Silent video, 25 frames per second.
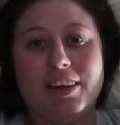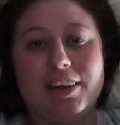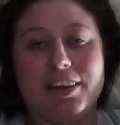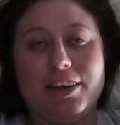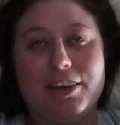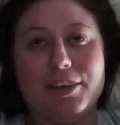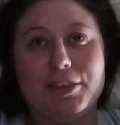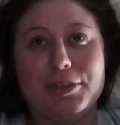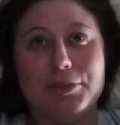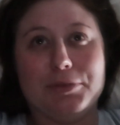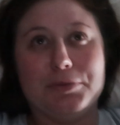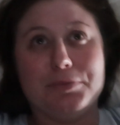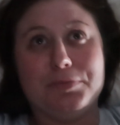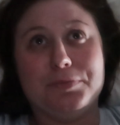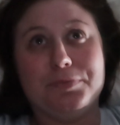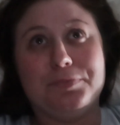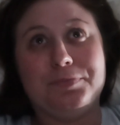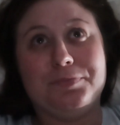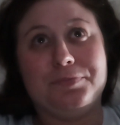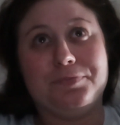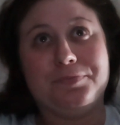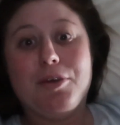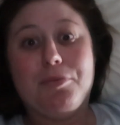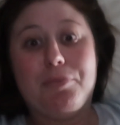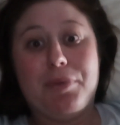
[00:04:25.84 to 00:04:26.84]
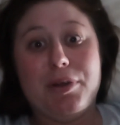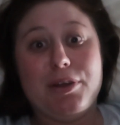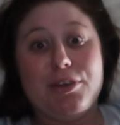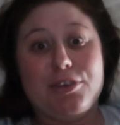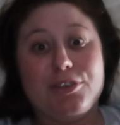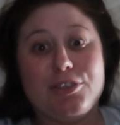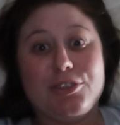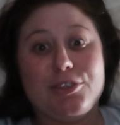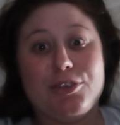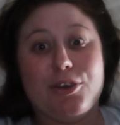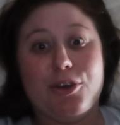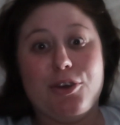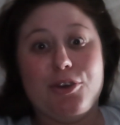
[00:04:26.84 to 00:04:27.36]
But it
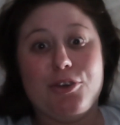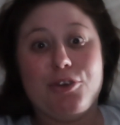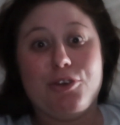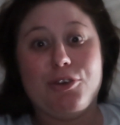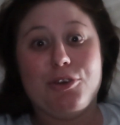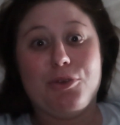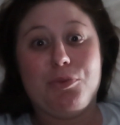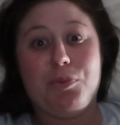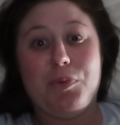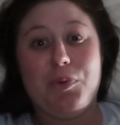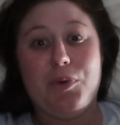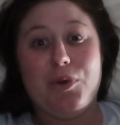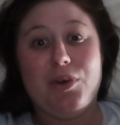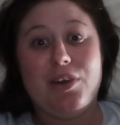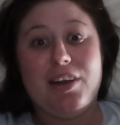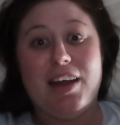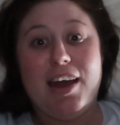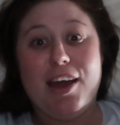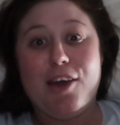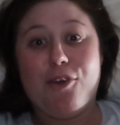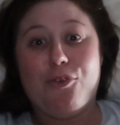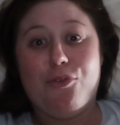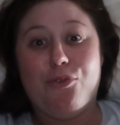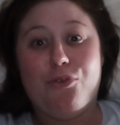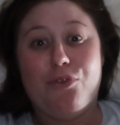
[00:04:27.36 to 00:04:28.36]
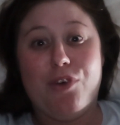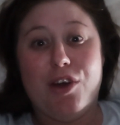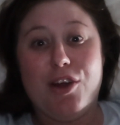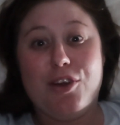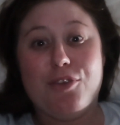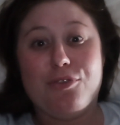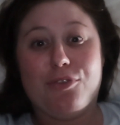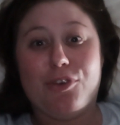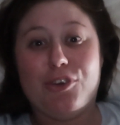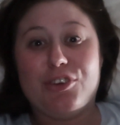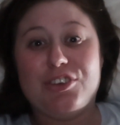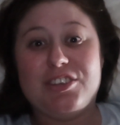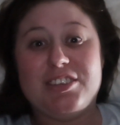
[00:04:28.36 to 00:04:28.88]
was so good. We were like
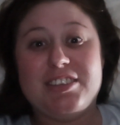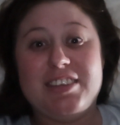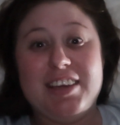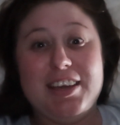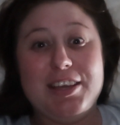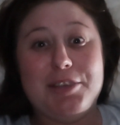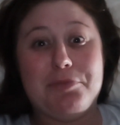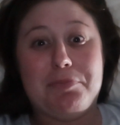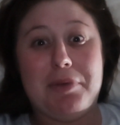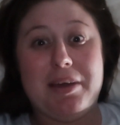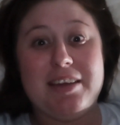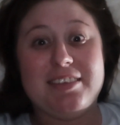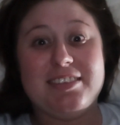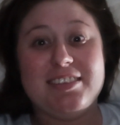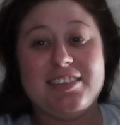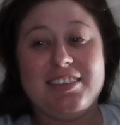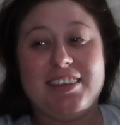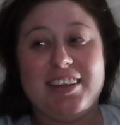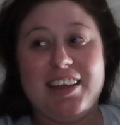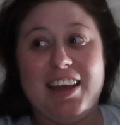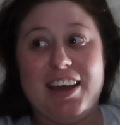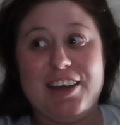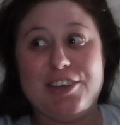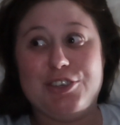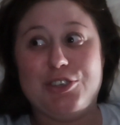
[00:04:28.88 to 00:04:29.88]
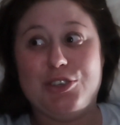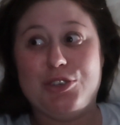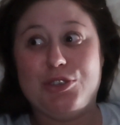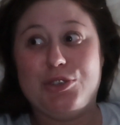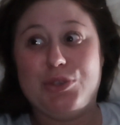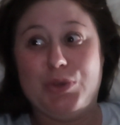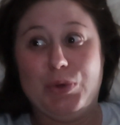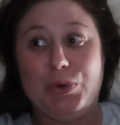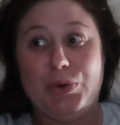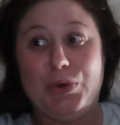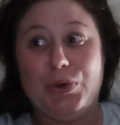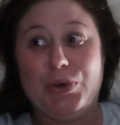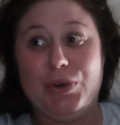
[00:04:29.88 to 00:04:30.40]
front row seats basically, as you
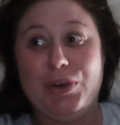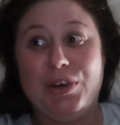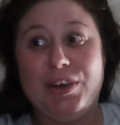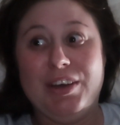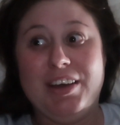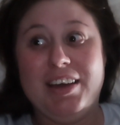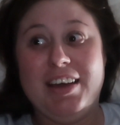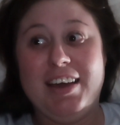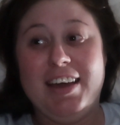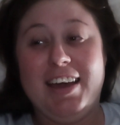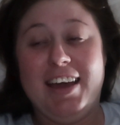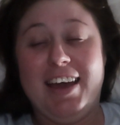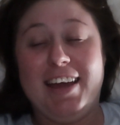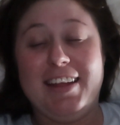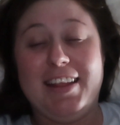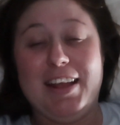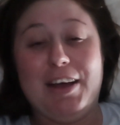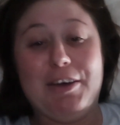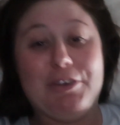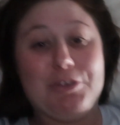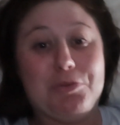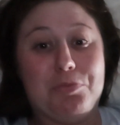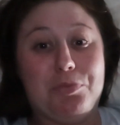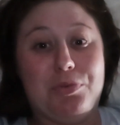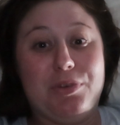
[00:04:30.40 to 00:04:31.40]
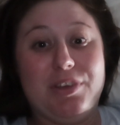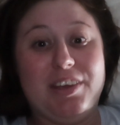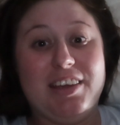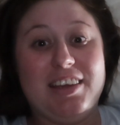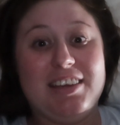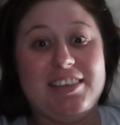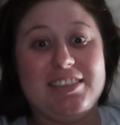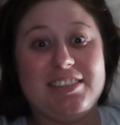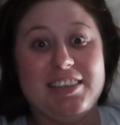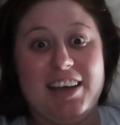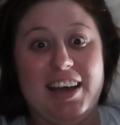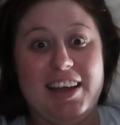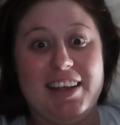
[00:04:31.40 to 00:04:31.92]
saw. And that was pretty
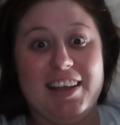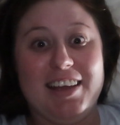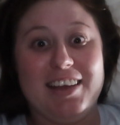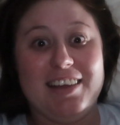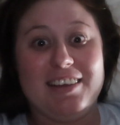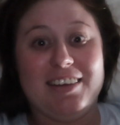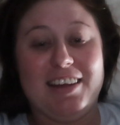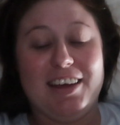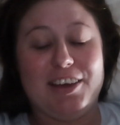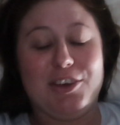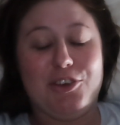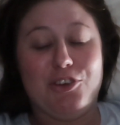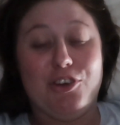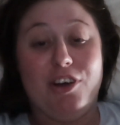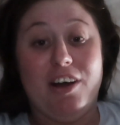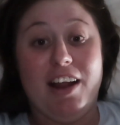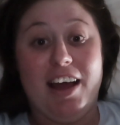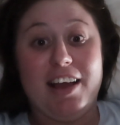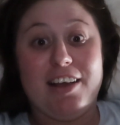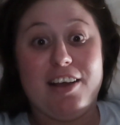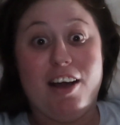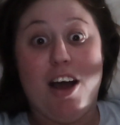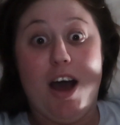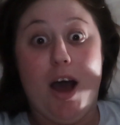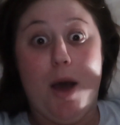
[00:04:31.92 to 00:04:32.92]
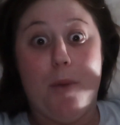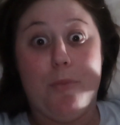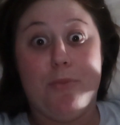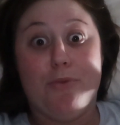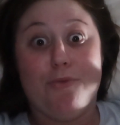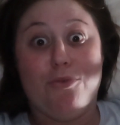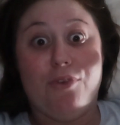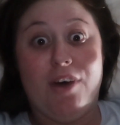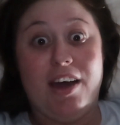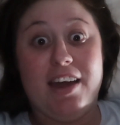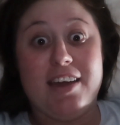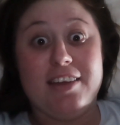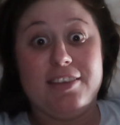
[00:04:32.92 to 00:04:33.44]
exciting, and like you're like
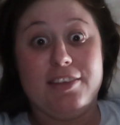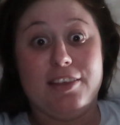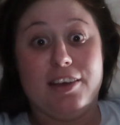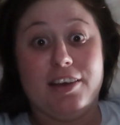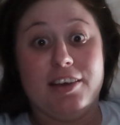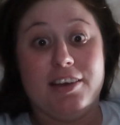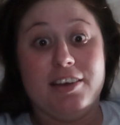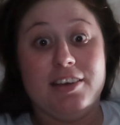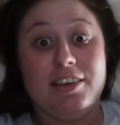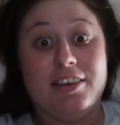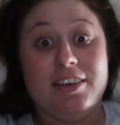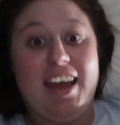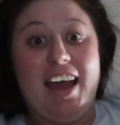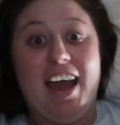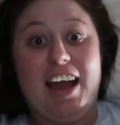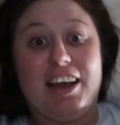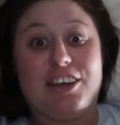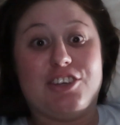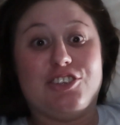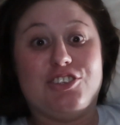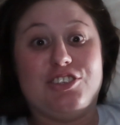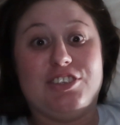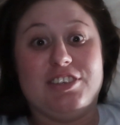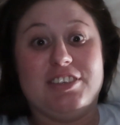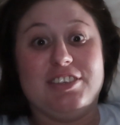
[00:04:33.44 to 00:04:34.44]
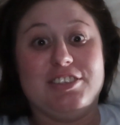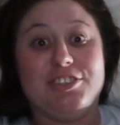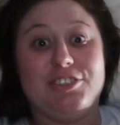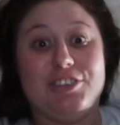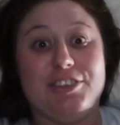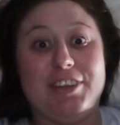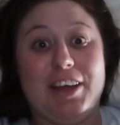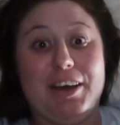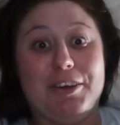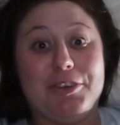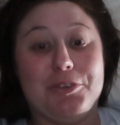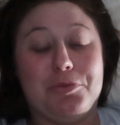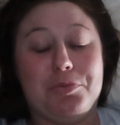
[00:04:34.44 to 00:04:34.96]
upright in the action, so
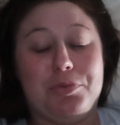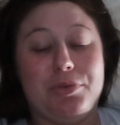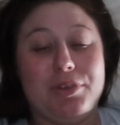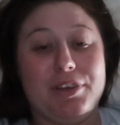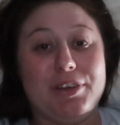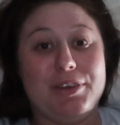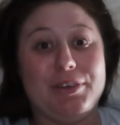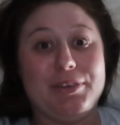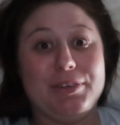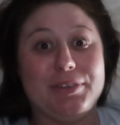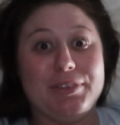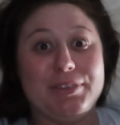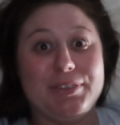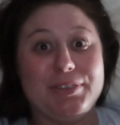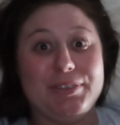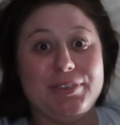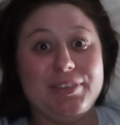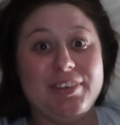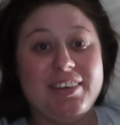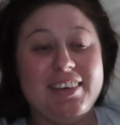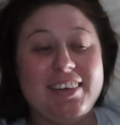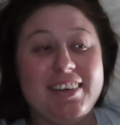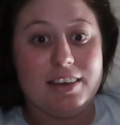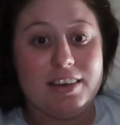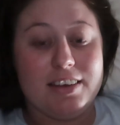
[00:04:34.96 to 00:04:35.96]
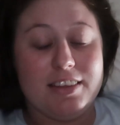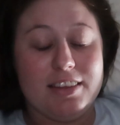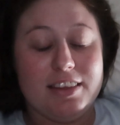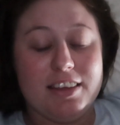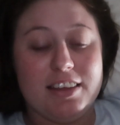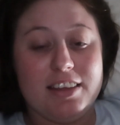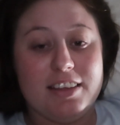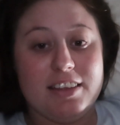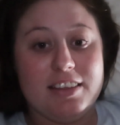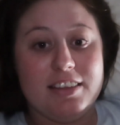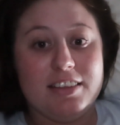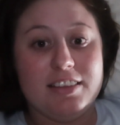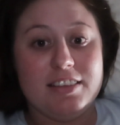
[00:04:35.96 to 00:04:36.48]
that was pretty cool. And
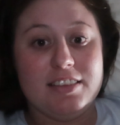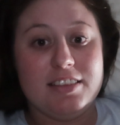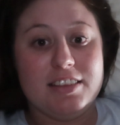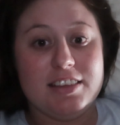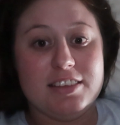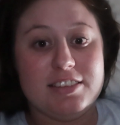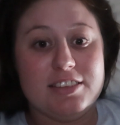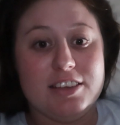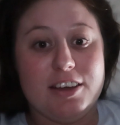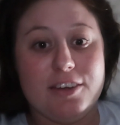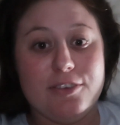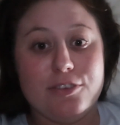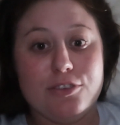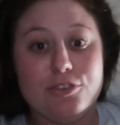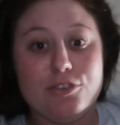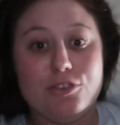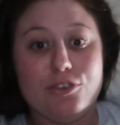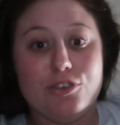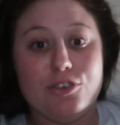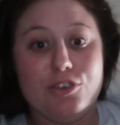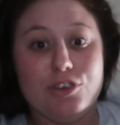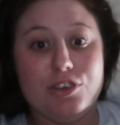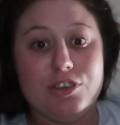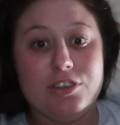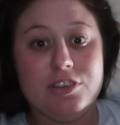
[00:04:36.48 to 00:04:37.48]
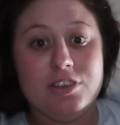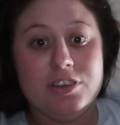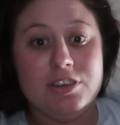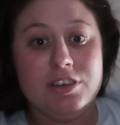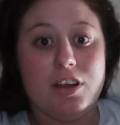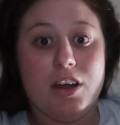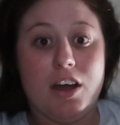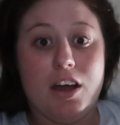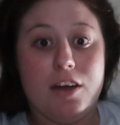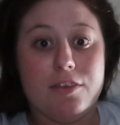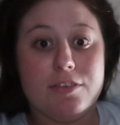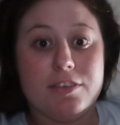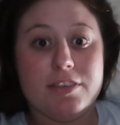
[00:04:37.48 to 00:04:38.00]
then this afternoon
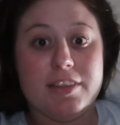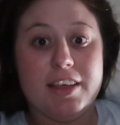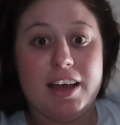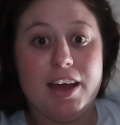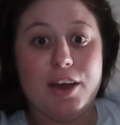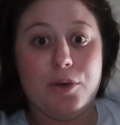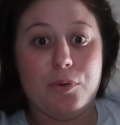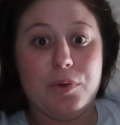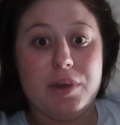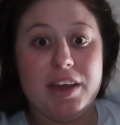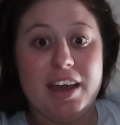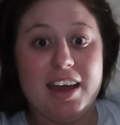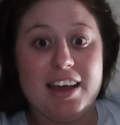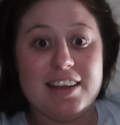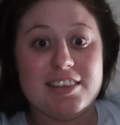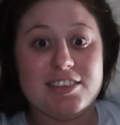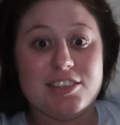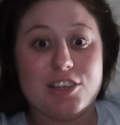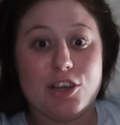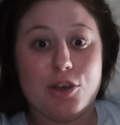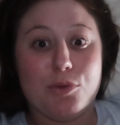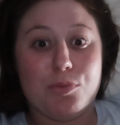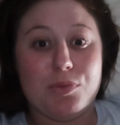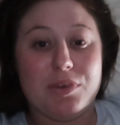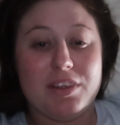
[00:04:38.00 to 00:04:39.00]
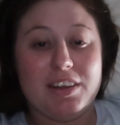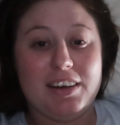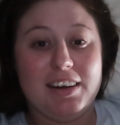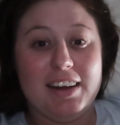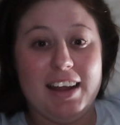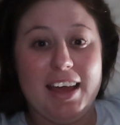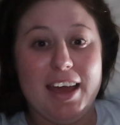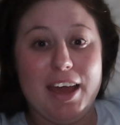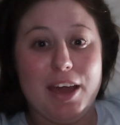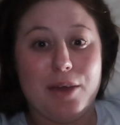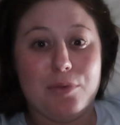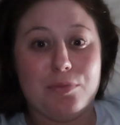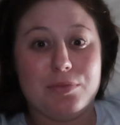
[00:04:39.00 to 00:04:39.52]
after that, we had some
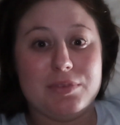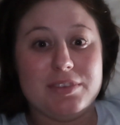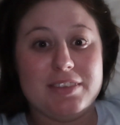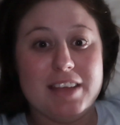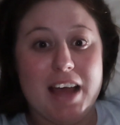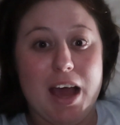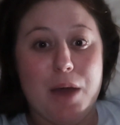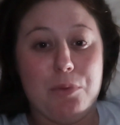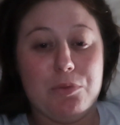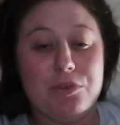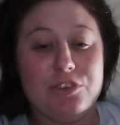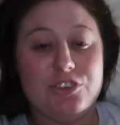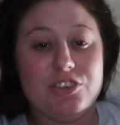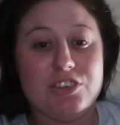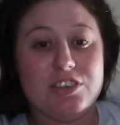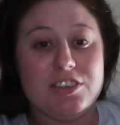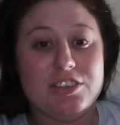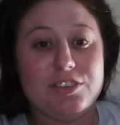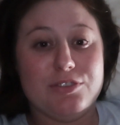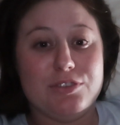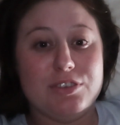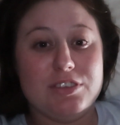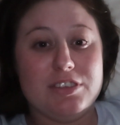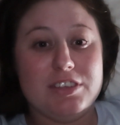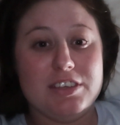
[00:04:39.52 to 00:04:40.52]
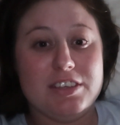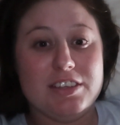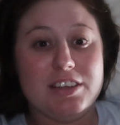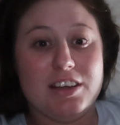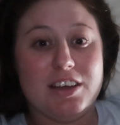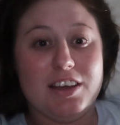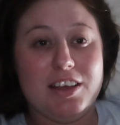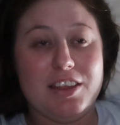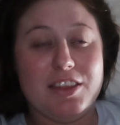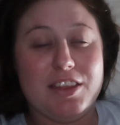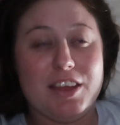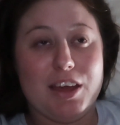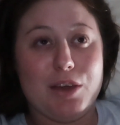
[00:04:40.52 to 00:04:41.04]
lamb sandwiches for dinner,
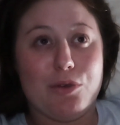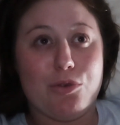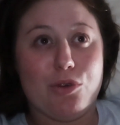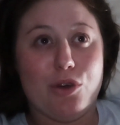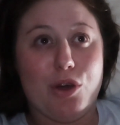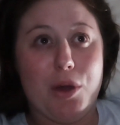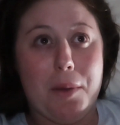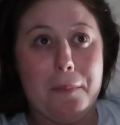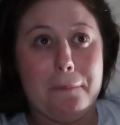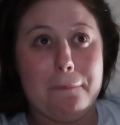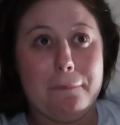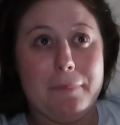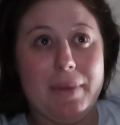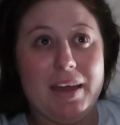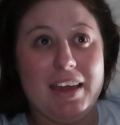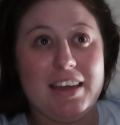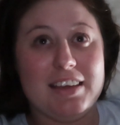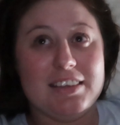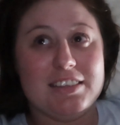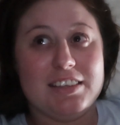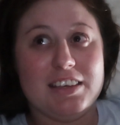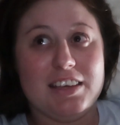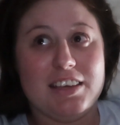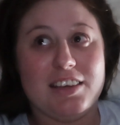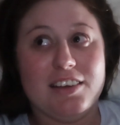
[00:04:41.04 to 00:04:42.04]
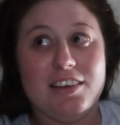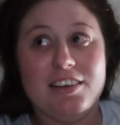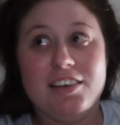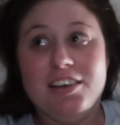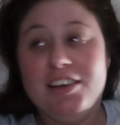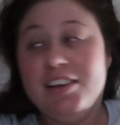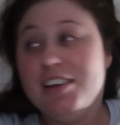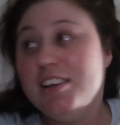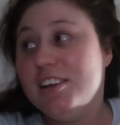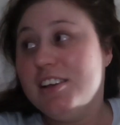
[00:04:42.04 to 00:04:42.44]
and they were amazing.